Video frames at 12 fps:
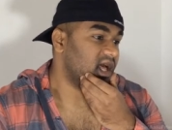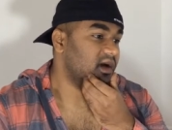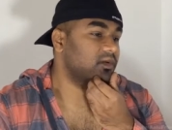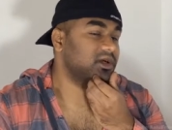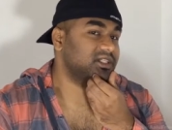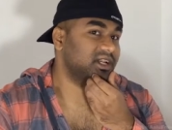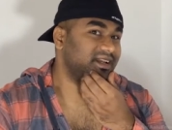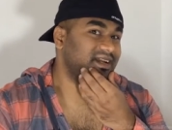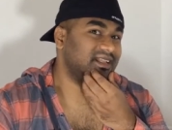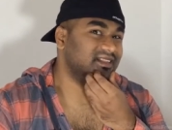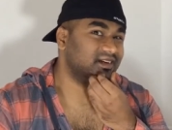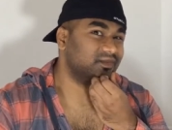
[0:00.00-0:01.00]
I watched like
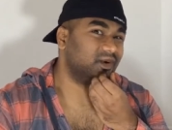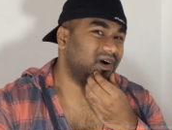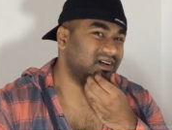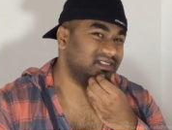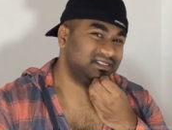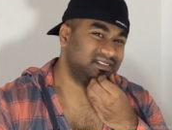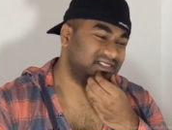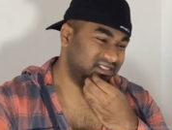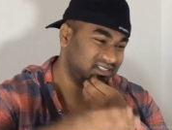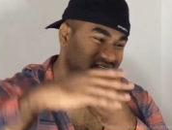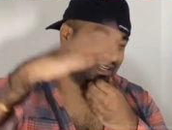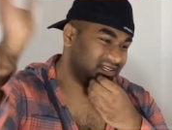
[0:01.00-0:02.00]
other
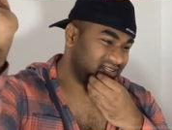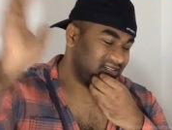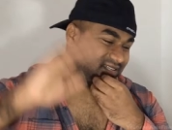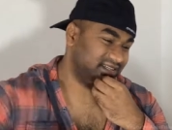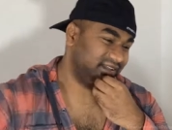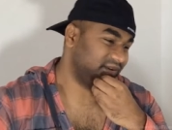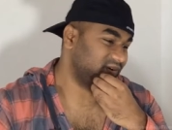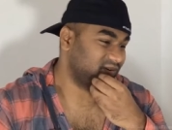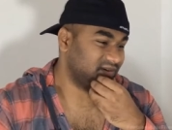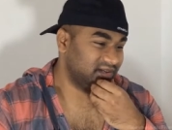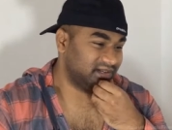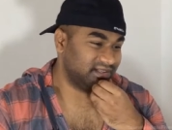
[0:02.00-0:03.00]
voice, uh, you know,
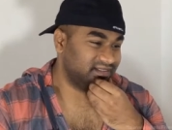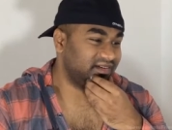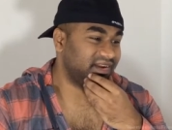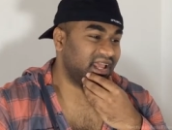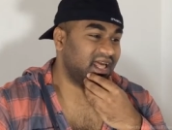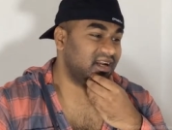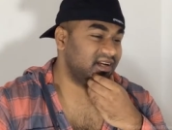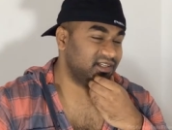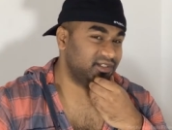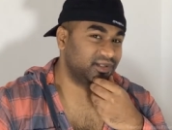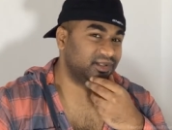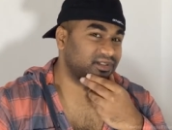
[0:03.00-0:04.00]
uh, the
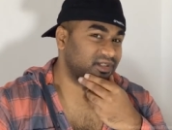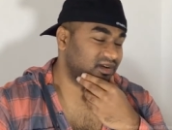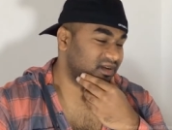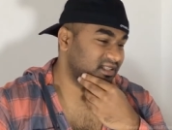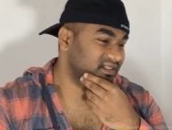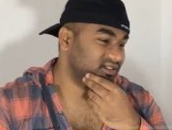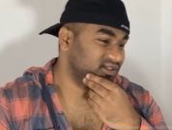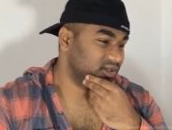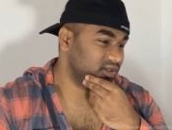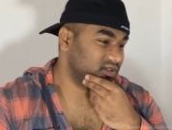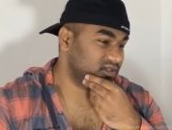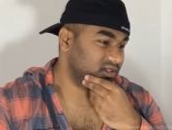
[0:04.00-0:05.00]
reality shows or other
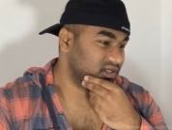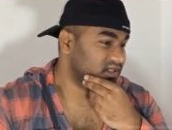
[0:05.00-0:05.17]
shows.